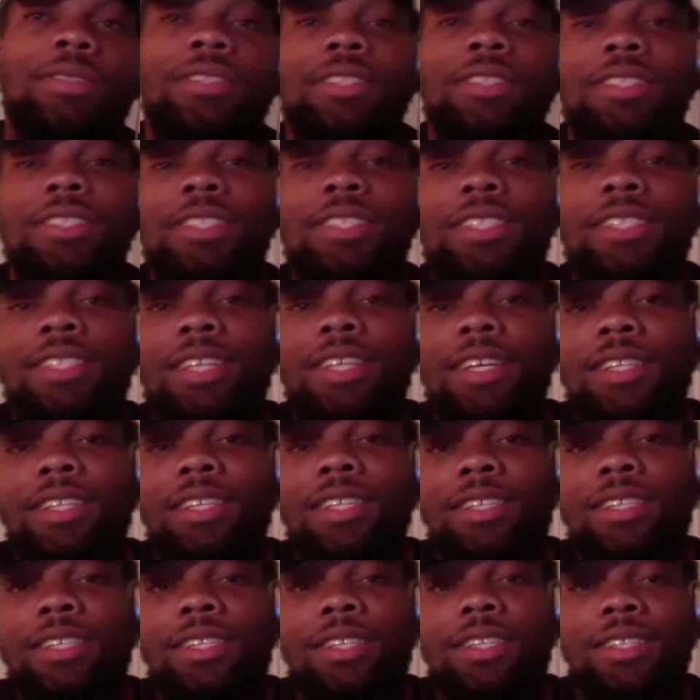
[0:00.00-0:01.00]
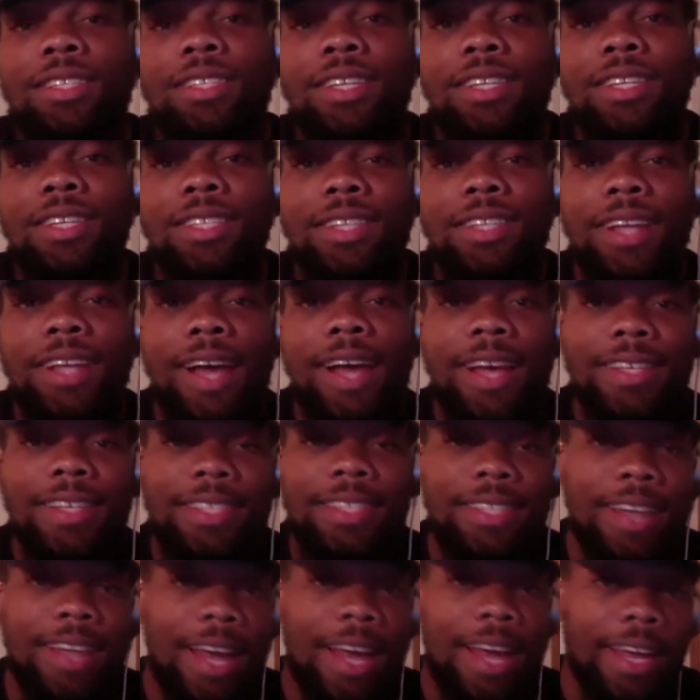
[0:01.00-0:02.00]
Since last
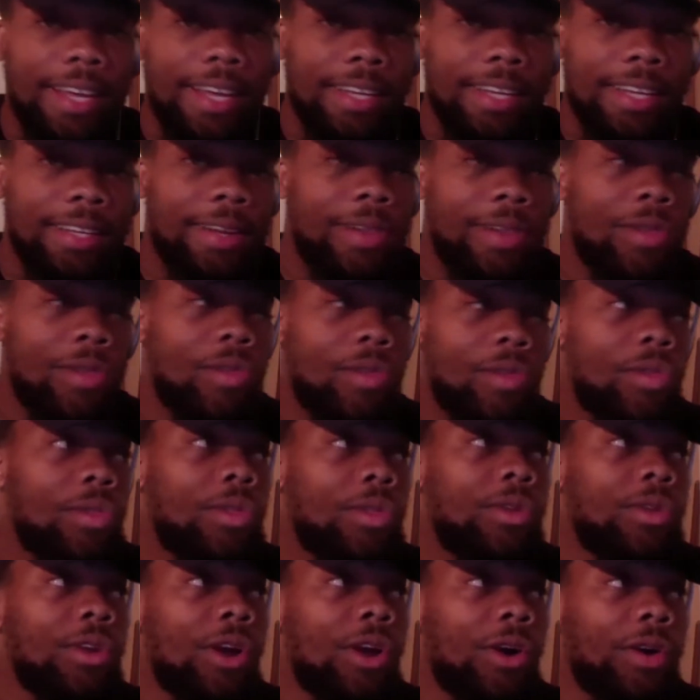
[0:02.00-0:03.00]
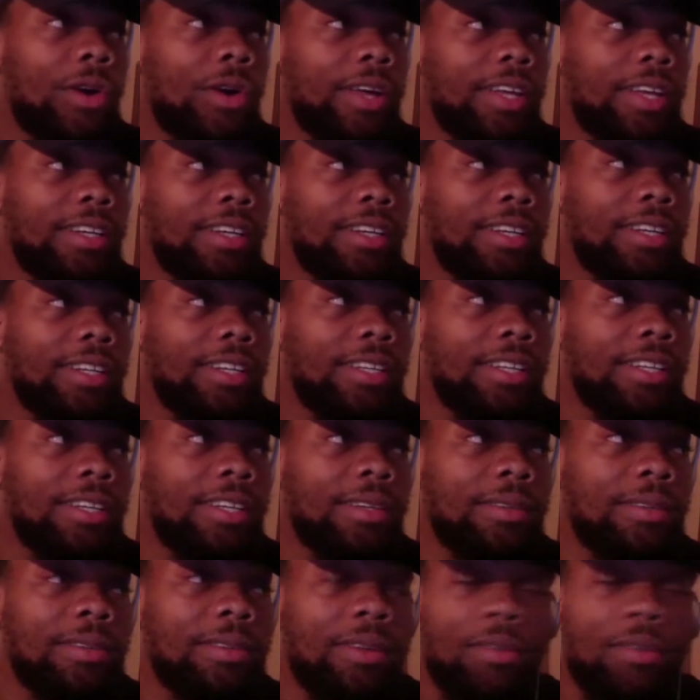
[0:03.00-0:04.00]
night, you know, in
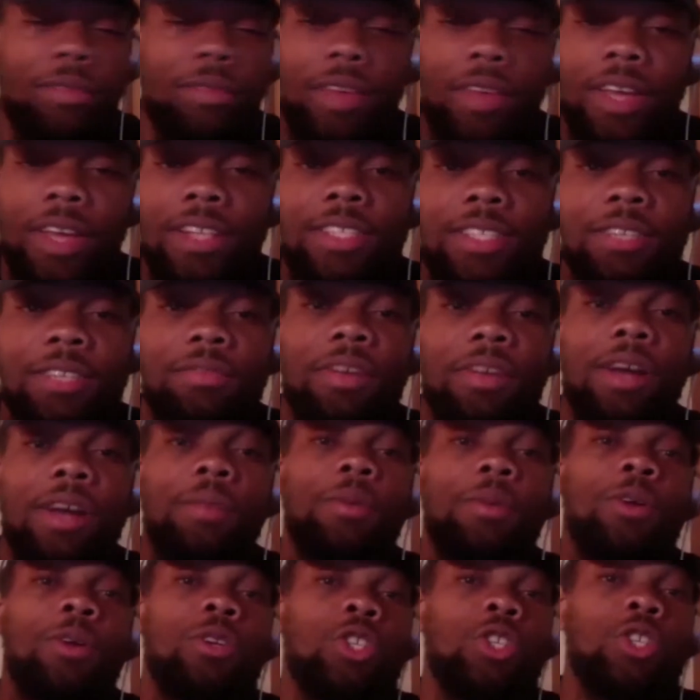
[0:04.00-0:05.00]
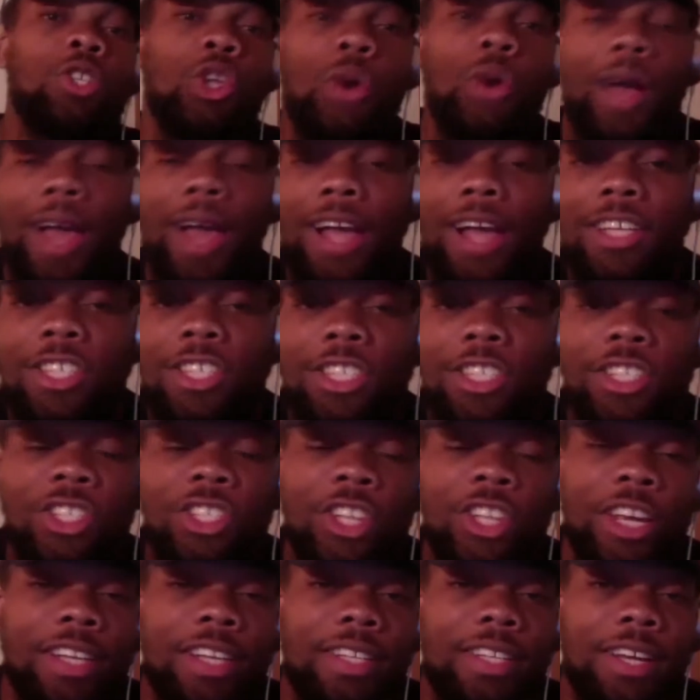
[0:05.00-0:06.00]
advance of coming on the show, I actually
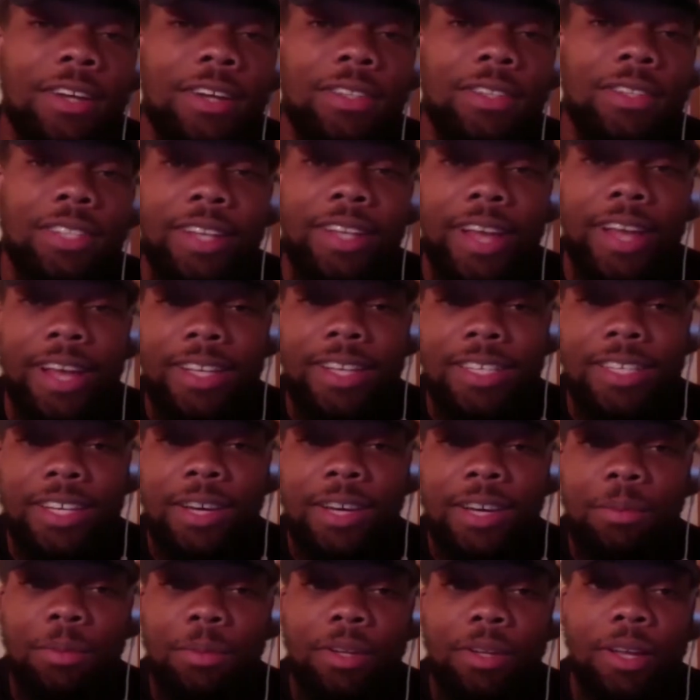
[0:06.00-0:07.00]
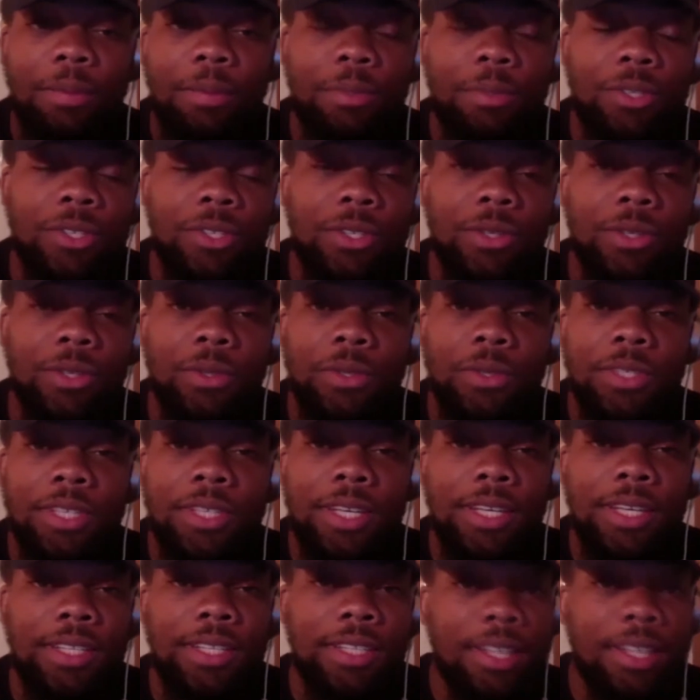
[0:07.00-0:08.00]
checked out the last couple episodes,
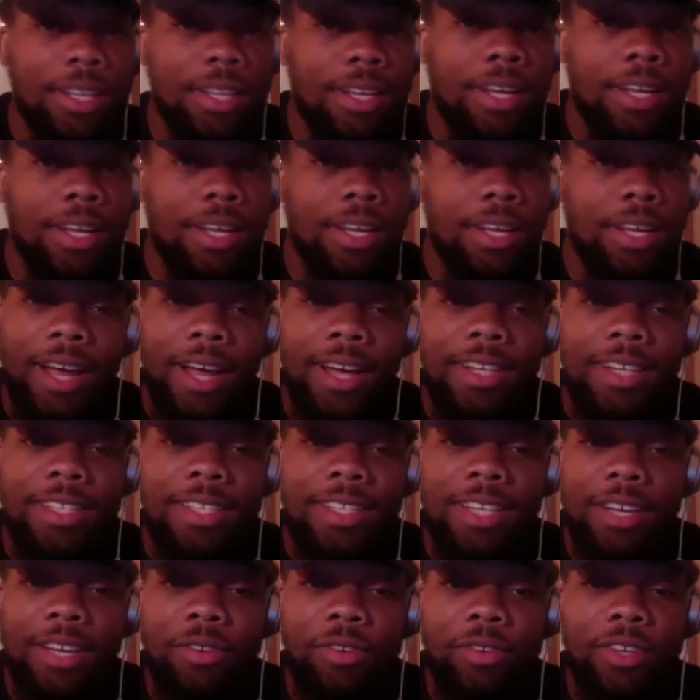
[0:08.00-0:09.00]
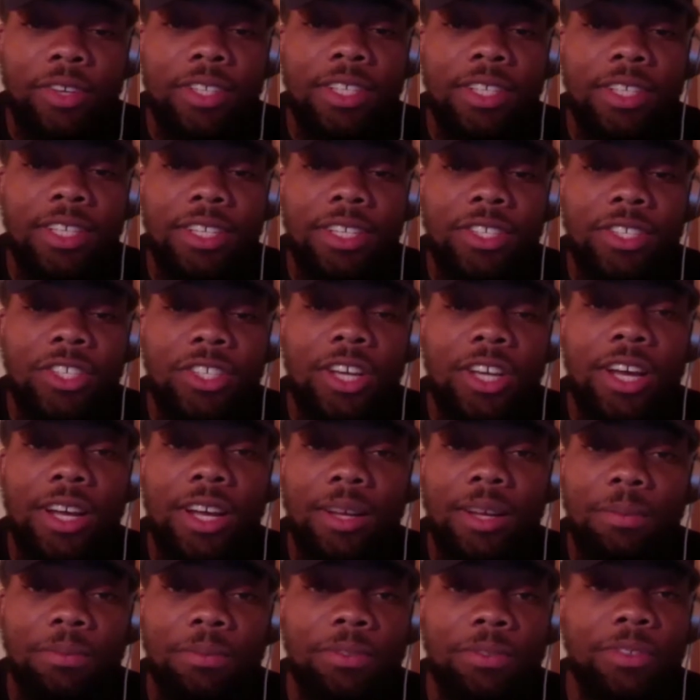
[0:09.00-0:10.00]
and I gotta say, really good
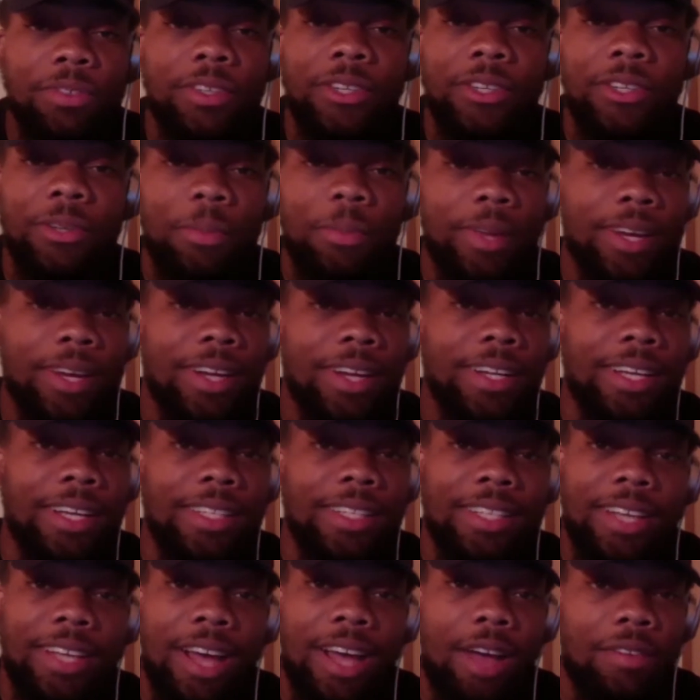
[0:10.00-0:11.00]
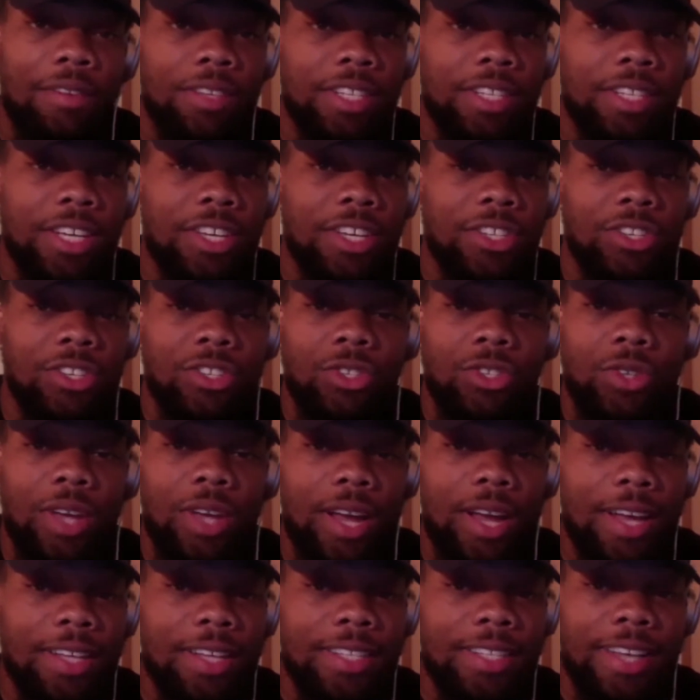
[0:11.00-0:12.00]
job, for real, man. I like the conversations you
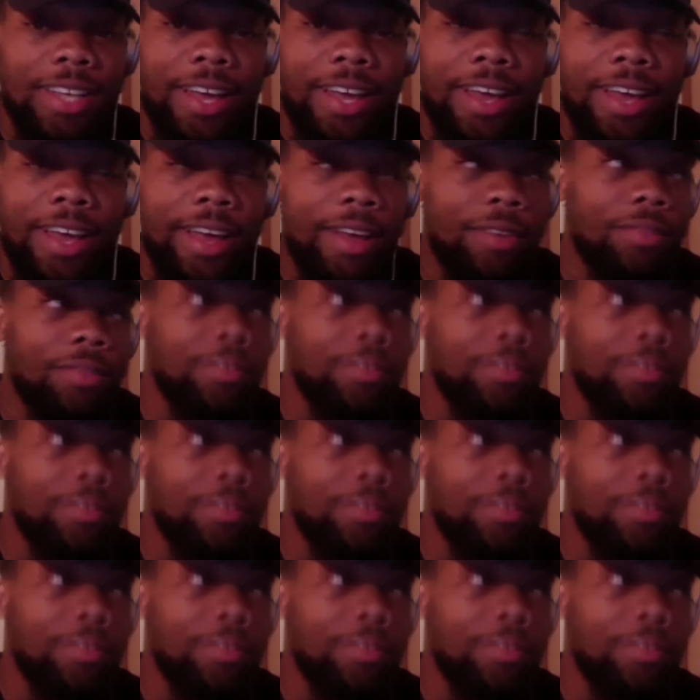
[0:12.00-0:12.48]
guys have.